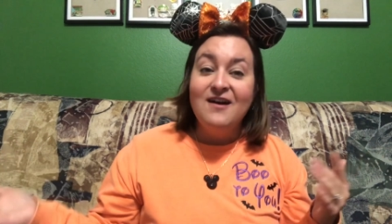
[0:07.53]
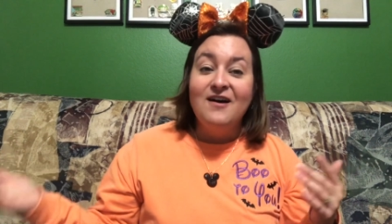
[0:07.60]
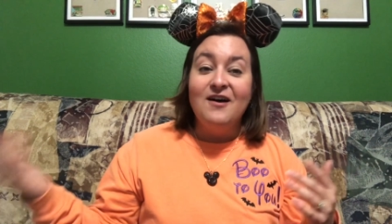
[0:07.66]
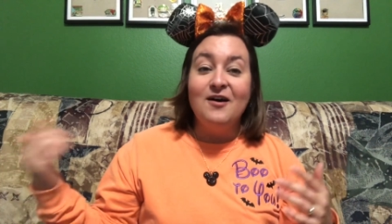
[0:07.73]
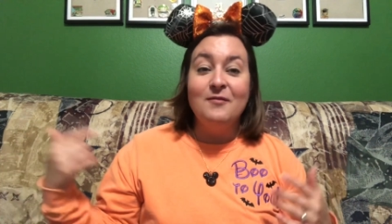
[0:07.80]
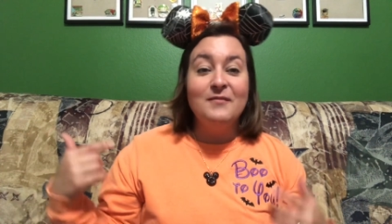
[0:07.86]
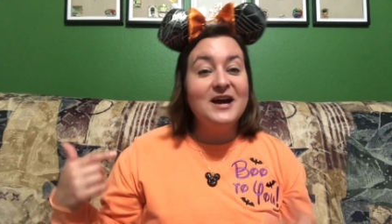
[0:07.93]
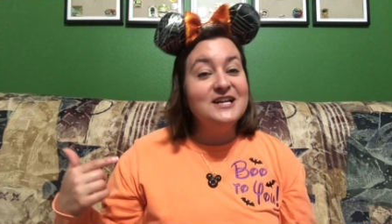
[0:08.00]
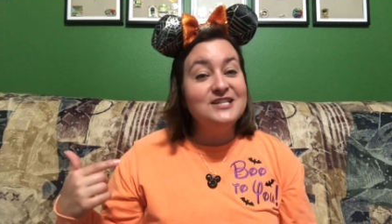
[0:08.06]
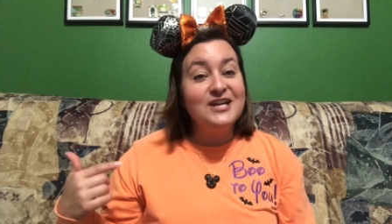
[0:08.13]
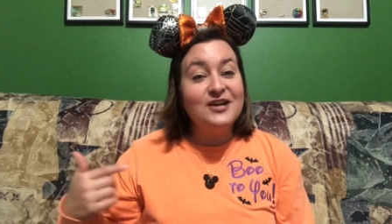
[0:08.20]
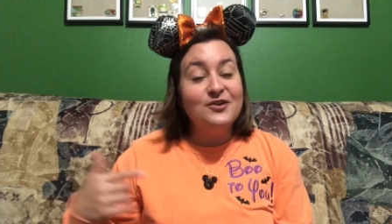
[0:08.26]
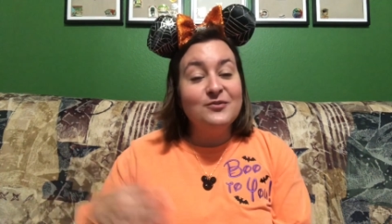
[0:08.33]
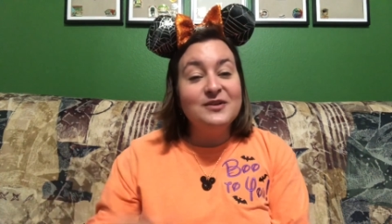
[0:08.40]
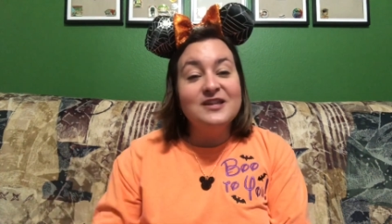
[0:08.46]
On my
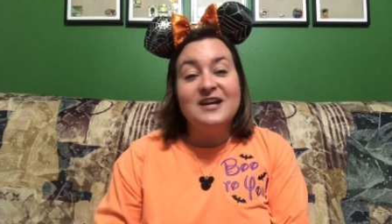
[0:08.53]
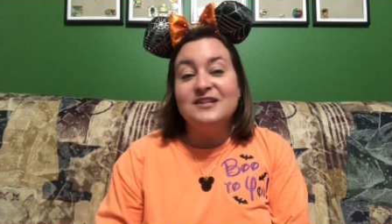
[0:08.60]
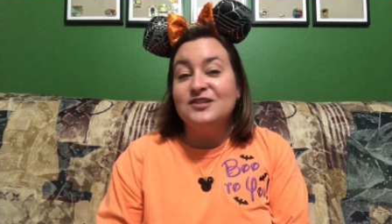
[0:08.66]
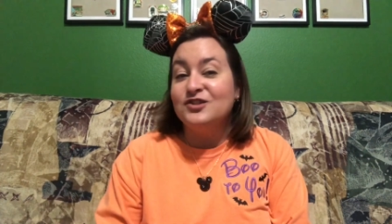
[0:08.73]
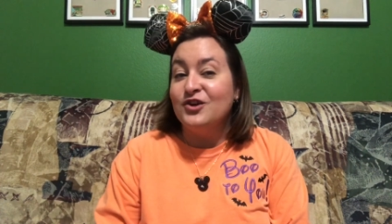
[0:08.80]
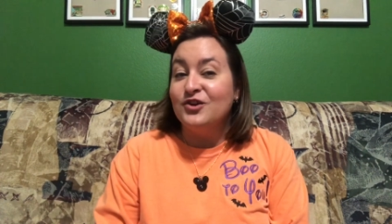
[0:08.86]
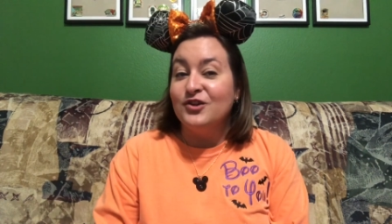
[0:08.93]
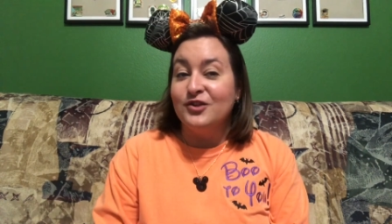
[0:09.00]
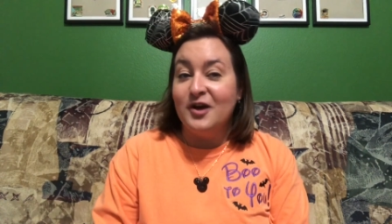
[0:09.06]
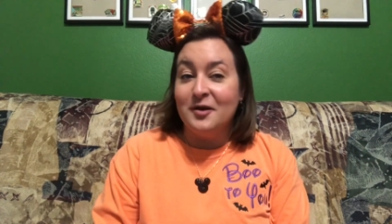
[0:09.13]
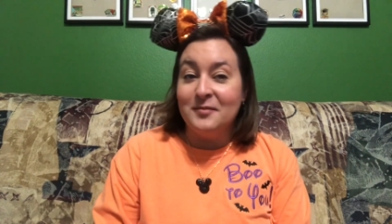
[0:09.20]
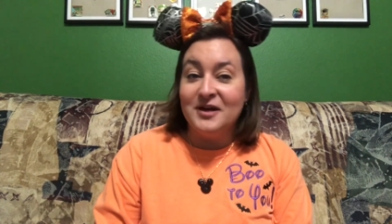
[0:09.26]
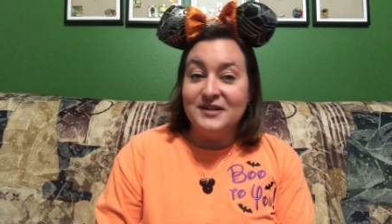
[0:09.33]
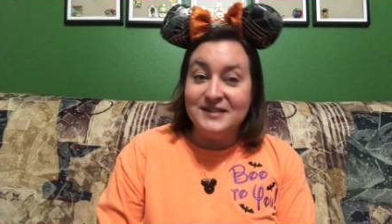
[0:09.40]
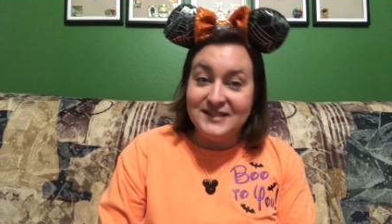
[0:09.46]
channel we like to talk a lot
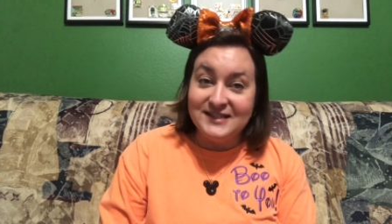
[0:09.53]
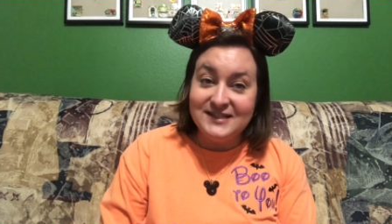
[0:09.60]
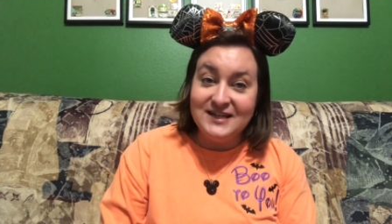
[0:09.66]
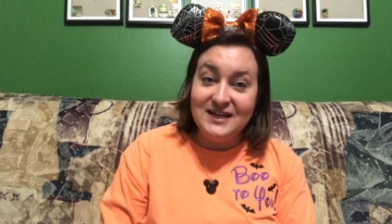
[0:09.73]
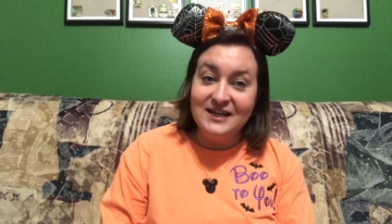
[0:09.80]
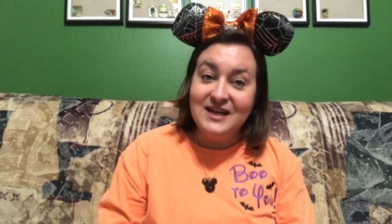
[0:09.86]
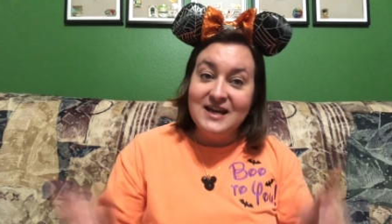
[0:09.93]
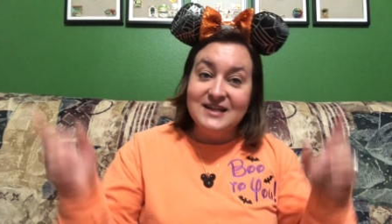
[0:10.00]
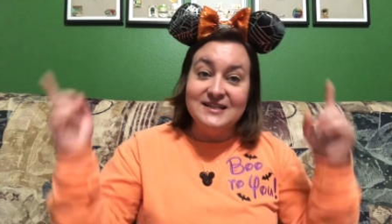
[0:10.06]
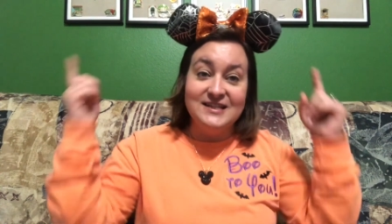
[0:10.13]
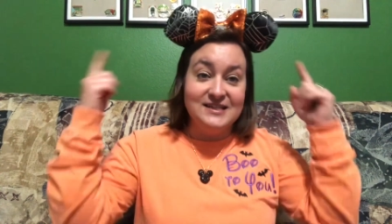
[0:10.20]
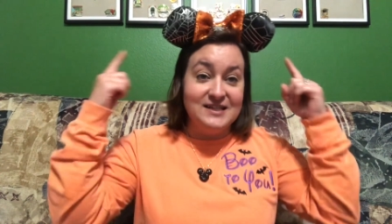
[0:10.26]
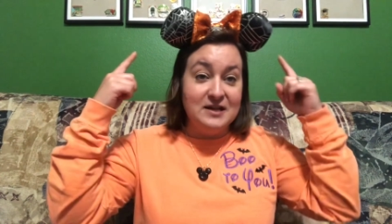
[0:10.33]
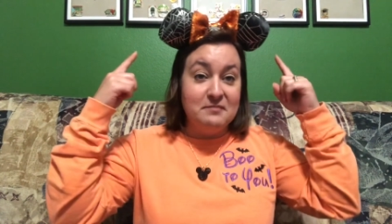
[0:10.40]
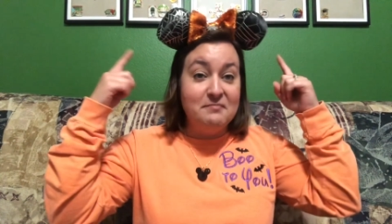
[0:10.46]
about Disney,
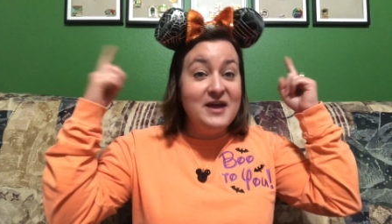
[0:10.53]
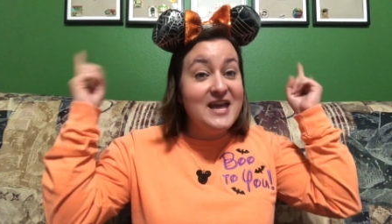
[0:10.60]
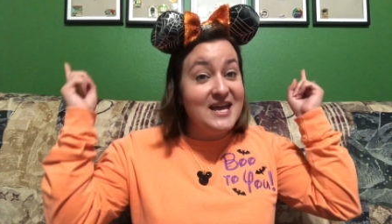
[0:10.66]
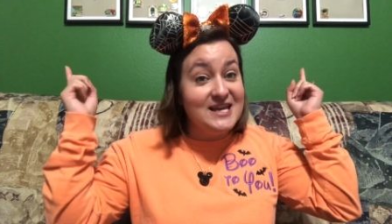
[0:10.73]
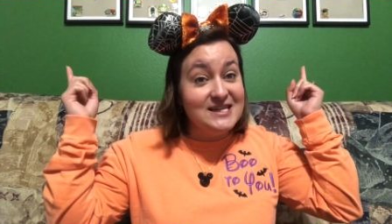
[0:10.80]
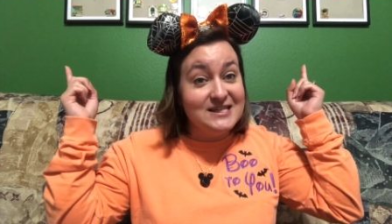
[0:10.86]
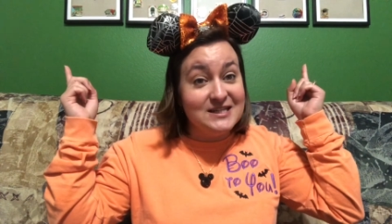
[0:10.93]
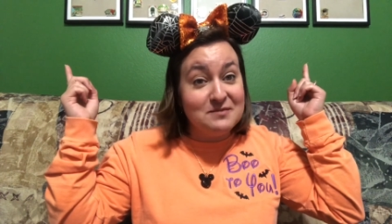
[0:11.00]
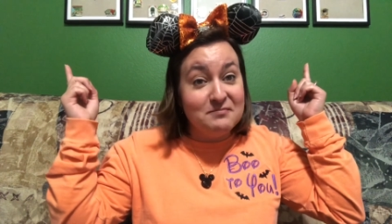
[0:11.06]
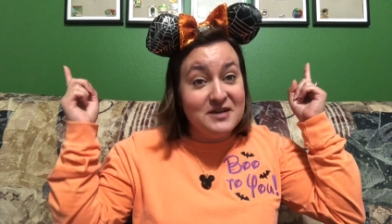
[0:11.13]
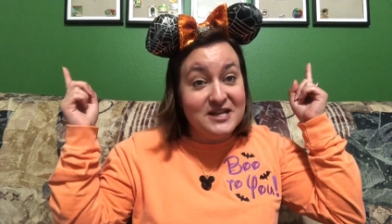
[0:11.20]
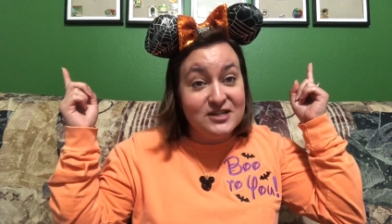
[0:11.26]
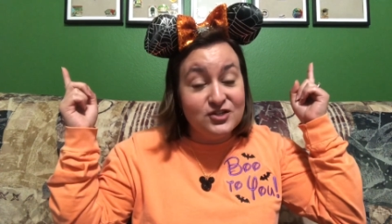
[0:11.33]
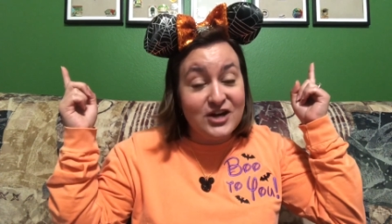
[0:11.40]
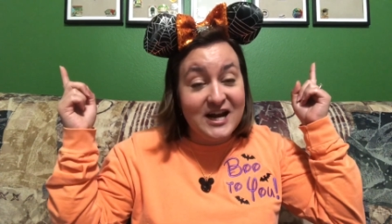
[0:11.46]
Disney pins and
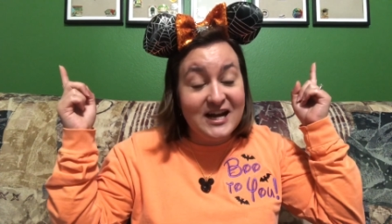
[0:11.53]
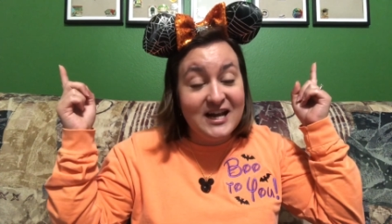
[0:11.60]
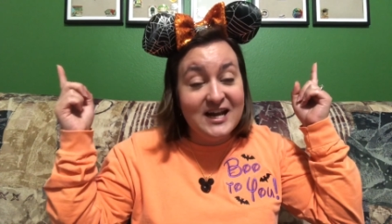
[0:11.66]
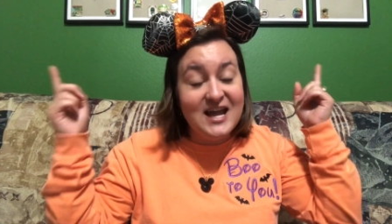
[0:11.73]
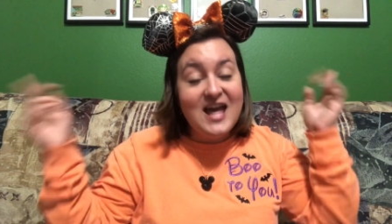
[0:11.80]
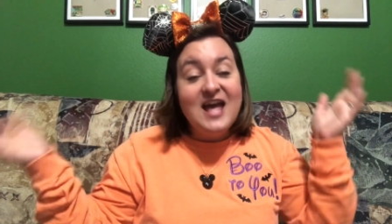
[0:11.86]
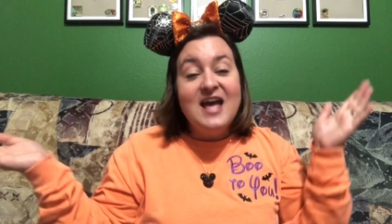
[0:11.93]
pin trading,